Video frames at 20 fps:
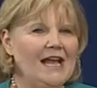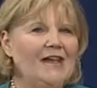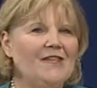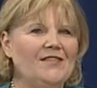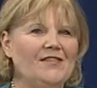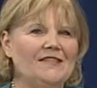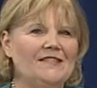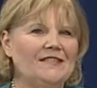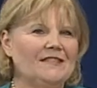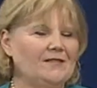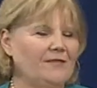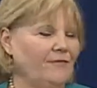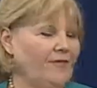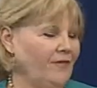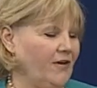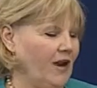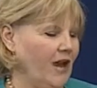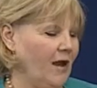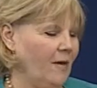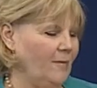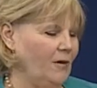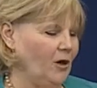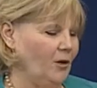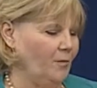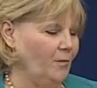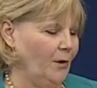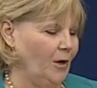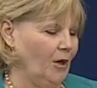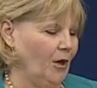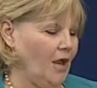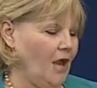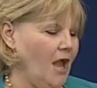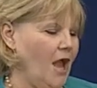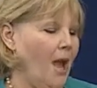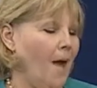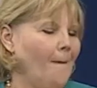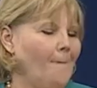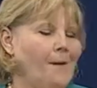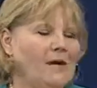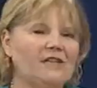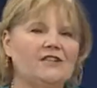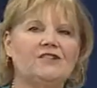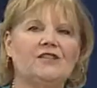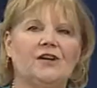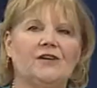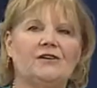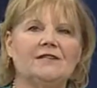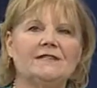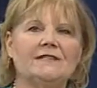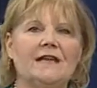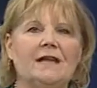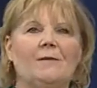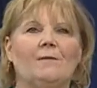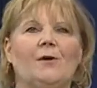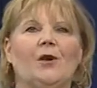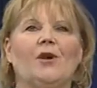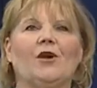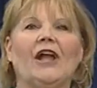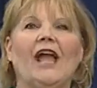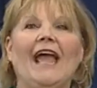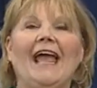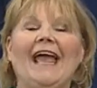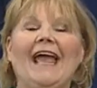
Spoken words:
This is a phenomenal book by Sheryl Sandberg.